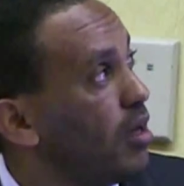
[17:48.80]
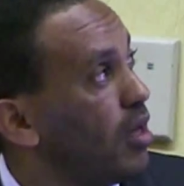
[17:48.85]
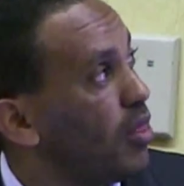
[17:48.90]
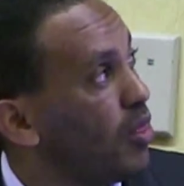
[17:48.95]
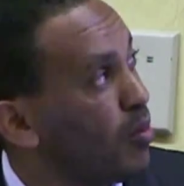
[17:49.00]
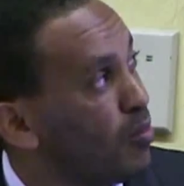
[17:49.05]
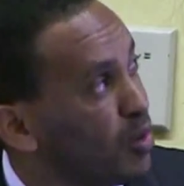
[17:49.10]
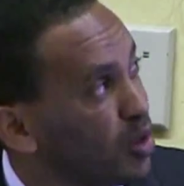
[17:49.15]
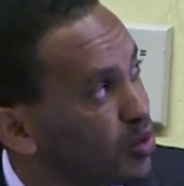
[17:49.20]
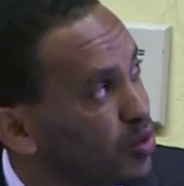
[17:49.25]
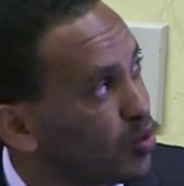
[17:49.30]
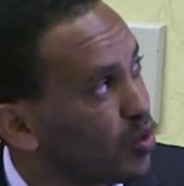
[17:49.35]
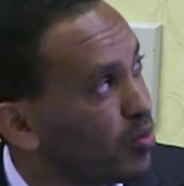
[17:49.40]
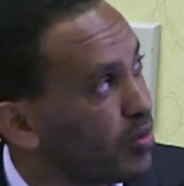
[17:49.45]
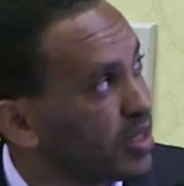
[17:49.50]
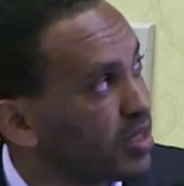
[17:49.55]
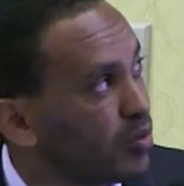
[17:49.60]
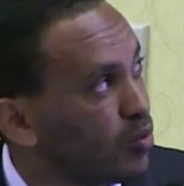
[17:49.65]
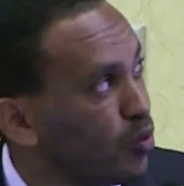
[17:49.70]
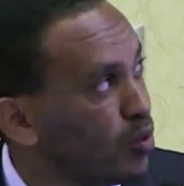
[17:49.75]
The most
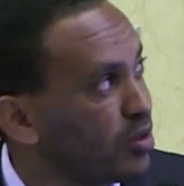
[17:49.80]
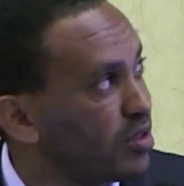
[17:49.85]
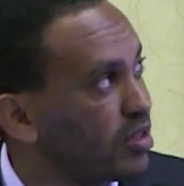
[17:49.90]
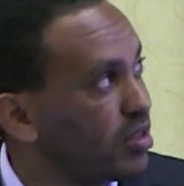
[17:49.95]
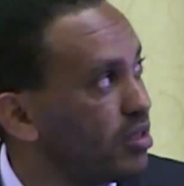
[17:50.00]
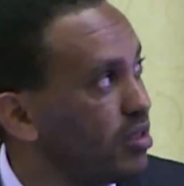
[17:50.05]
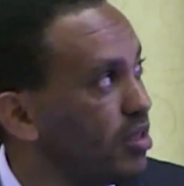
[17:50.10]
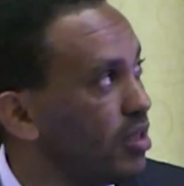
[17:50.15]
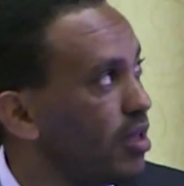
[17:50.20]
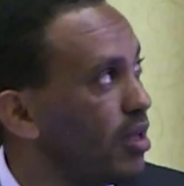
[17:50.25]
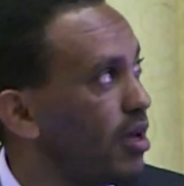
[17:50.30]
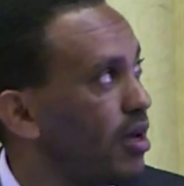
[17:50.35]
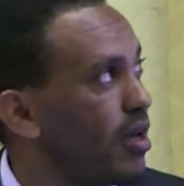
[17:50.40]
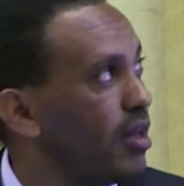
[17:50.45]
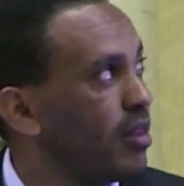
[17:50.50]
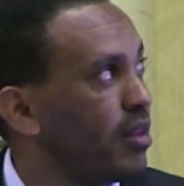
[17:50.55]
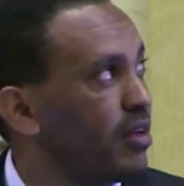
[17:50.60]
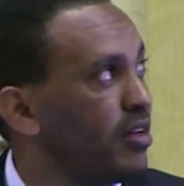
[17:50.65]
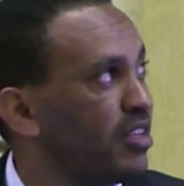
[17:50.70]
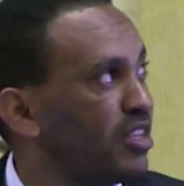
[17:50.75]
common
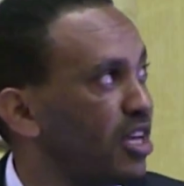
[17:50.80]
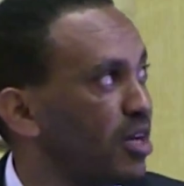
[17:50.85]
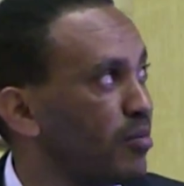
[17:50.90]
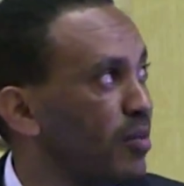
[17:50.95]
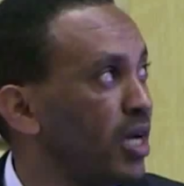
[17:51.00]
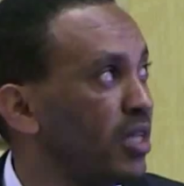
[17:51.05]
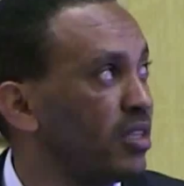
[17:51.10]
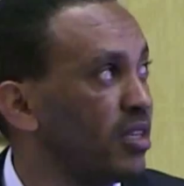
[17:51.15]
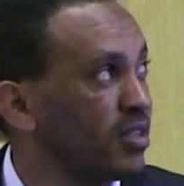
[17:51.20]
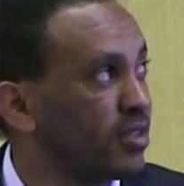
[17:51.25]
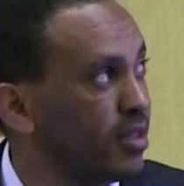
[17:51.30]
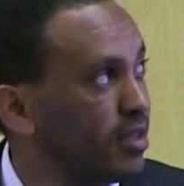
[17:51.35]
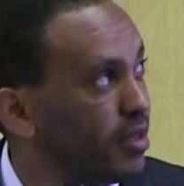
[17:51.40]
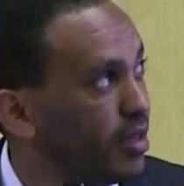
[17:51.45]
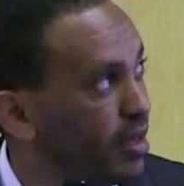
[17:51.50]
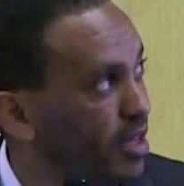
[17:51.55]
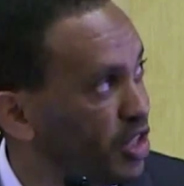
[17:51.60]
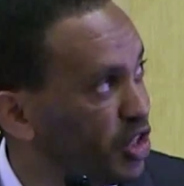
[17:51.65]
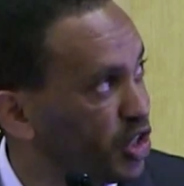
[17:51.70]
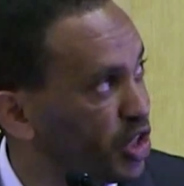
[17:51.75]
the determinant is
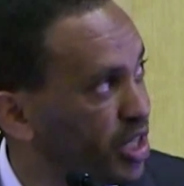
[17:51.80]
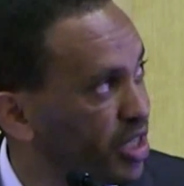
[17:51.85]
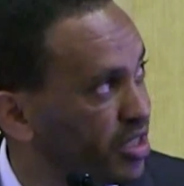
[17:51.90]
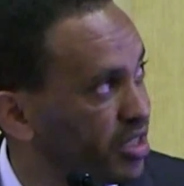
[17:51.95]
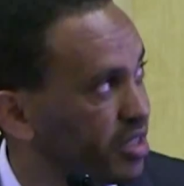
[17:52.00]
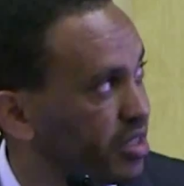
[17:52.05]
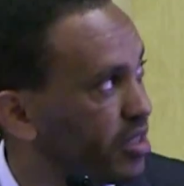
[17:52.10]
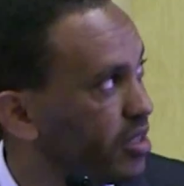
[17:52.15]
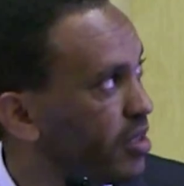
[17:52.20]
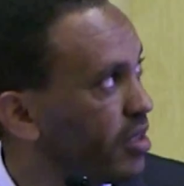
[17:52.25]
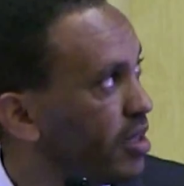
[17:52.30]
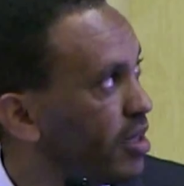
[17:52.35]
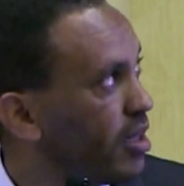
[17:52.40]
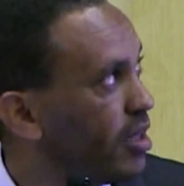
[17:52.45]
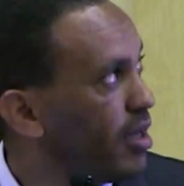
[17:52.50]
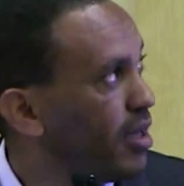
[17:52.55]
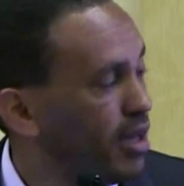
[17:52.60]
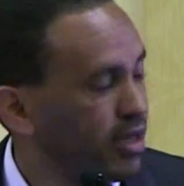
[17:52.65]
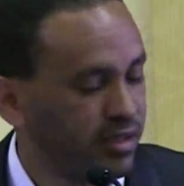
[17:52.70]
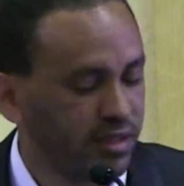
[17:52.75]
education.
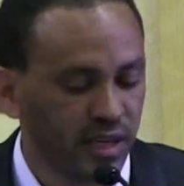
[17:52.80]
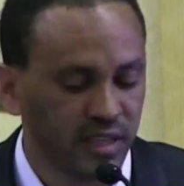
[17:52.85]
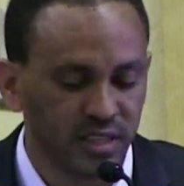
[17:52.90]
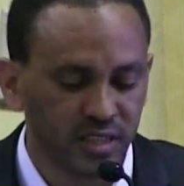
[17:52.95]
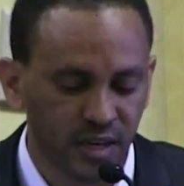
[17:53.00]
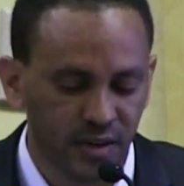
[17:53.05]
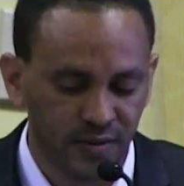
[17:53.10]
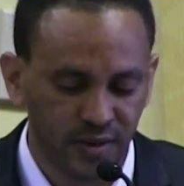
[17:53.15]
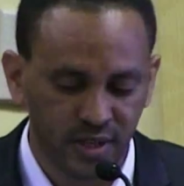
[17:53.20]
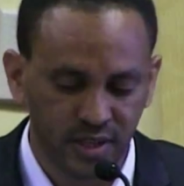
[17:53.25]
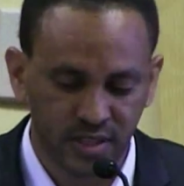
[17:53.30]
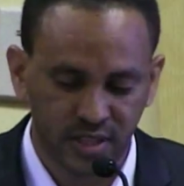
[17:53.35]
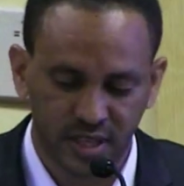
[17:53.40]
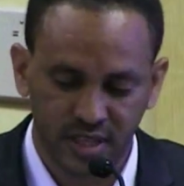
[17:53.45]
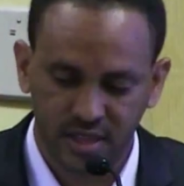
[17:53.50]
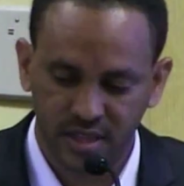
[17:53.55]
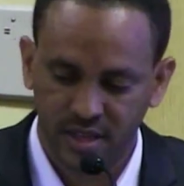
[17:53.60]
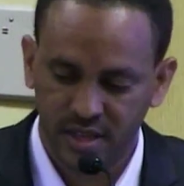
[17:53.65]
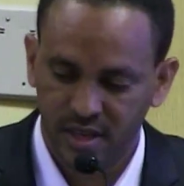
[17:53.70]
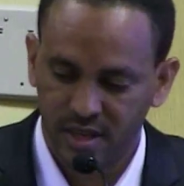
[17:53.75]
The studies reveals
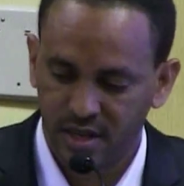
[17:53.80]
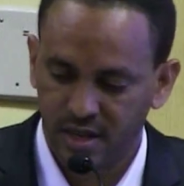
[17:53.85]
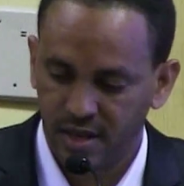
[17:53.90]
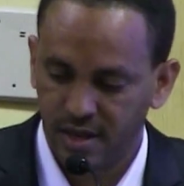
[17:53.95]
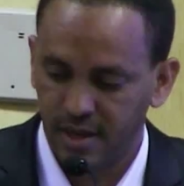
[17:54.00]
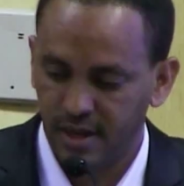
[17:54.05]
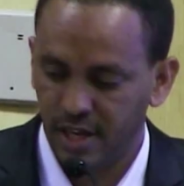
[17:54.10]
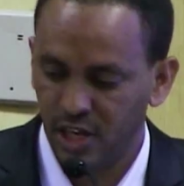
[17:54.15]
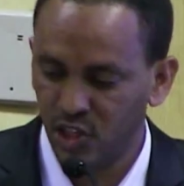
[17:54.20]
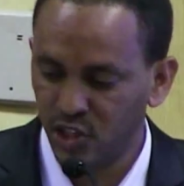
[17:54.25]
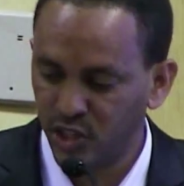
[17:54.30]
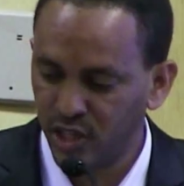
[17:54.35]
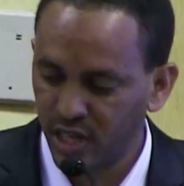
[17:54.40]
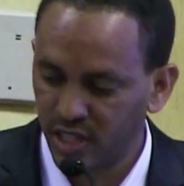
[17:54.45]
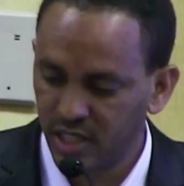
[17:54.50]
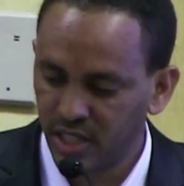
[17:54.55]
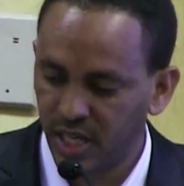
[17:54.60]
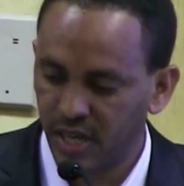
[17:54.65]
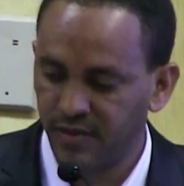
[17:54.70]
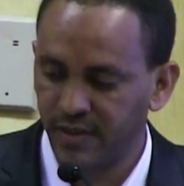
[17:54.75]
that
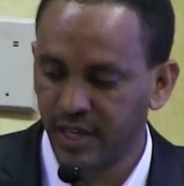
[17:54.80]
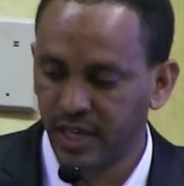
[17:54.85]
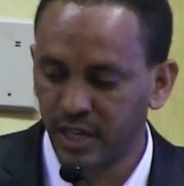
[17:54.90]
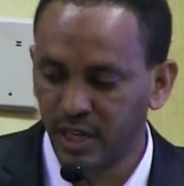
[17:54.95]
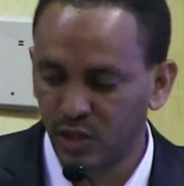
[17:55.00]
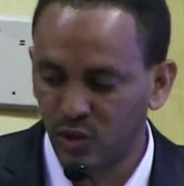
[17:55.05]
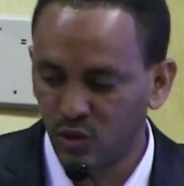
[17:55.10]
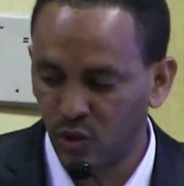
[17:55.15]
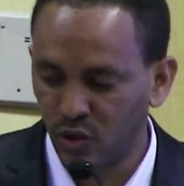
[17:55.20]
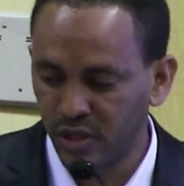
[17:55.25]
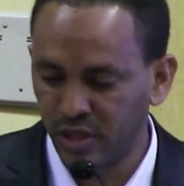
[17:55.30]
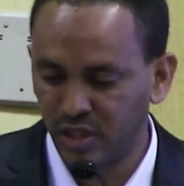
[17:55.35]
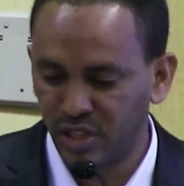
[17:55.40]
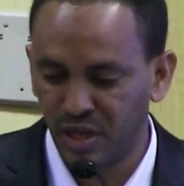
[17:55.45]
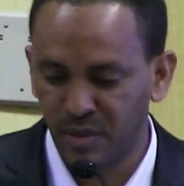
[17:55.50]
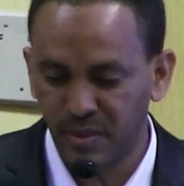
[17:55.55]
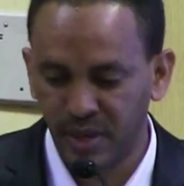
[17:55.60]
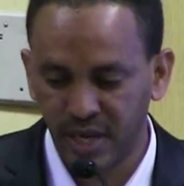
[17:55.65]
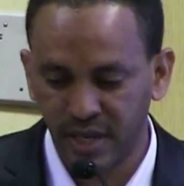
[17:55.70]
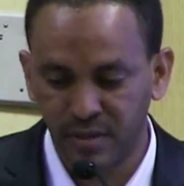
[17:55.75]
education have a great role in
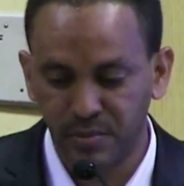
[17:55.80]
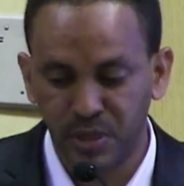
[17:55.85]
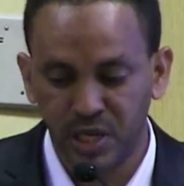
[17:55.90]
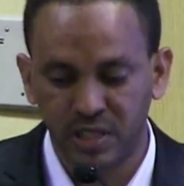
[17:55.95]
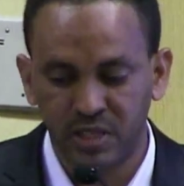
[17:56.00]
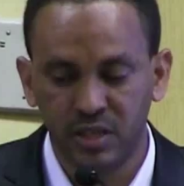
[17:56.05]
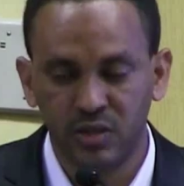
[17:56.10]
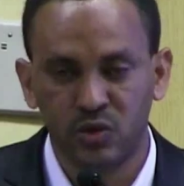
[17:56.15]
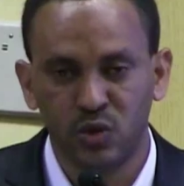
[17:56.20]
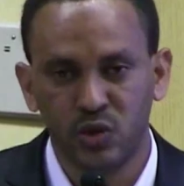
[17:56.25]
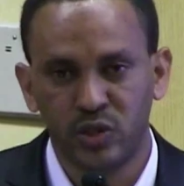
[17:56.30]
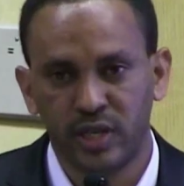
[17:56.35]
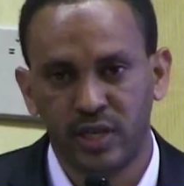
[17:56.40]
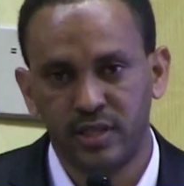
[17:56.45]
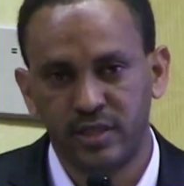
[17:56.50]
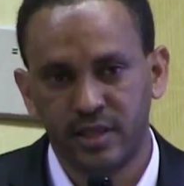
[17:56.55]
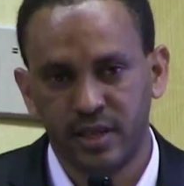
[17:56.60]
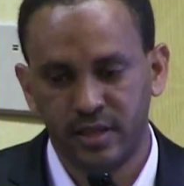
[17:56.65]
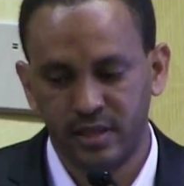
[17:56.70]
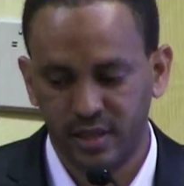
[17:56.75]
determining person's social
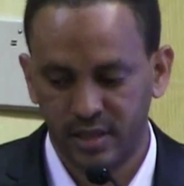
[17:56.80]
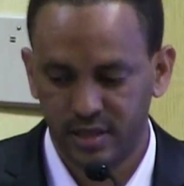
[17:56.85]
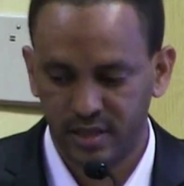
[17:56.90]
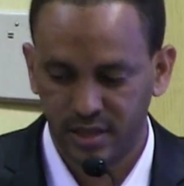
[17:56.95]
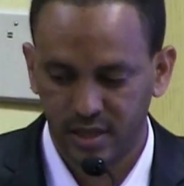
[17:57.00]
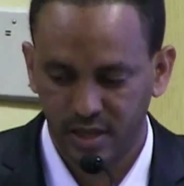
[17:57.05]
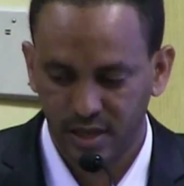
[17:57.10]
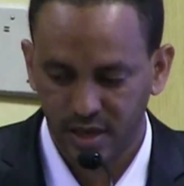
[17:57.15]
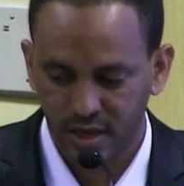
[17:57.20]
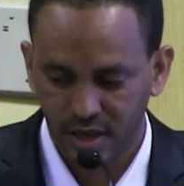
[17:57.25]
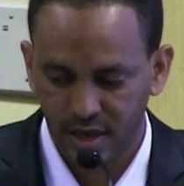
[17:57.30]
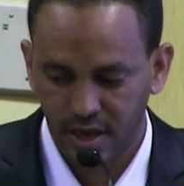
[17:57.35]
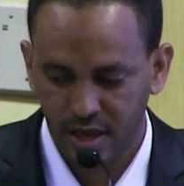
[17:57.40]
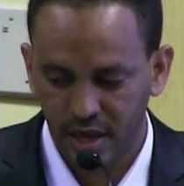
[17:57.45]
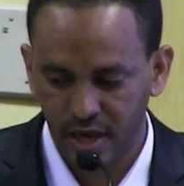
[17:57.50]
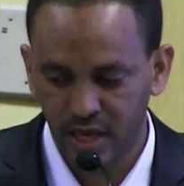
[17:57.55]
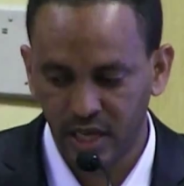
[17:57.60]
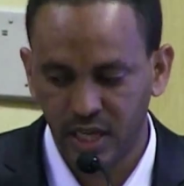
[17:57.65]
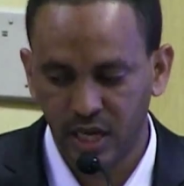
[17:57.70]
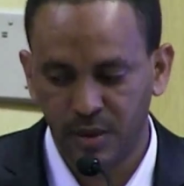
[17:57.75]
status,
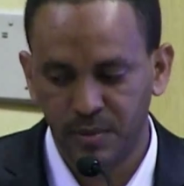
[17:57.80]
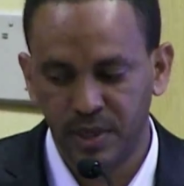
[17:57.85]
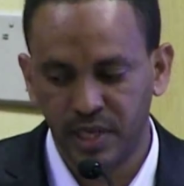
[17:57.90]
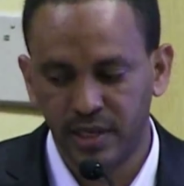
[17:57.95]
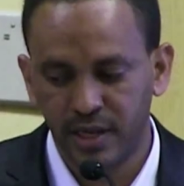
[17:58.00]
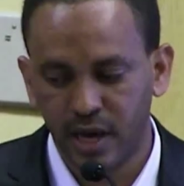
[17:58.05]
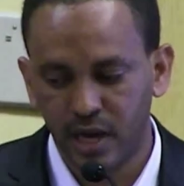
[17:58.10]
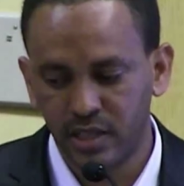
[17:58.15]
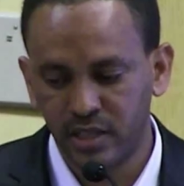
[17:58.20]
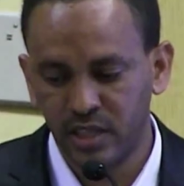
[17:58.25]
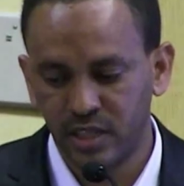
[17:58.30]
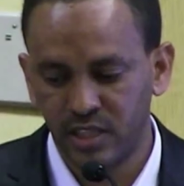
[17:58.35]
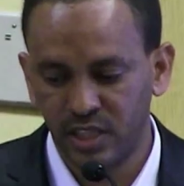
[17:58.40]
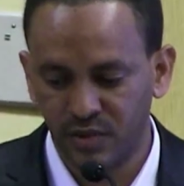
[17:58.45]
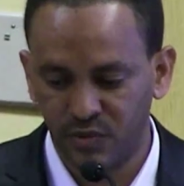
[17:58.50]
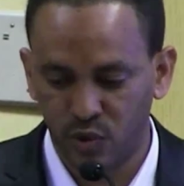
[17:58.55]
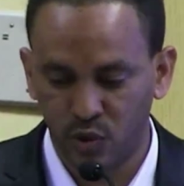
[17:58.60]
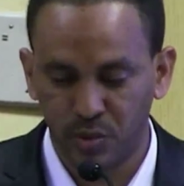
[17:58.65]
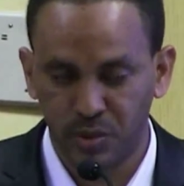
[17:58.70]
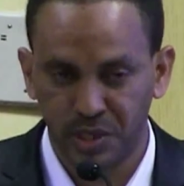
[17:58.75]
income, and access to
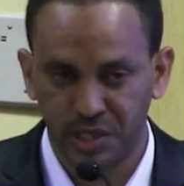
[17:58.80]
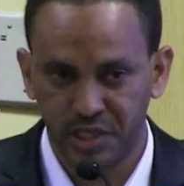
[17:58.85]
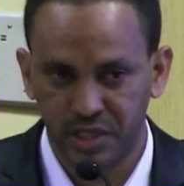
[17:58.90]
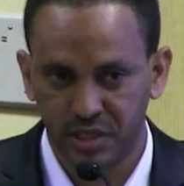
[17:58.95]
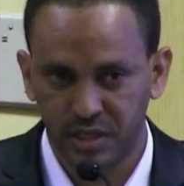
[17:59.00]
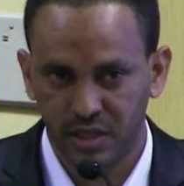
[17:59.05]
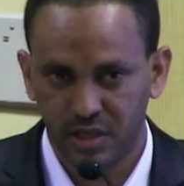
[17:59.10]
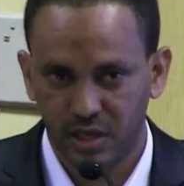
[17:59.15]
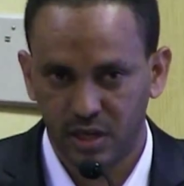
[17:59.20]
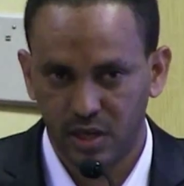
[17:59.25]
information.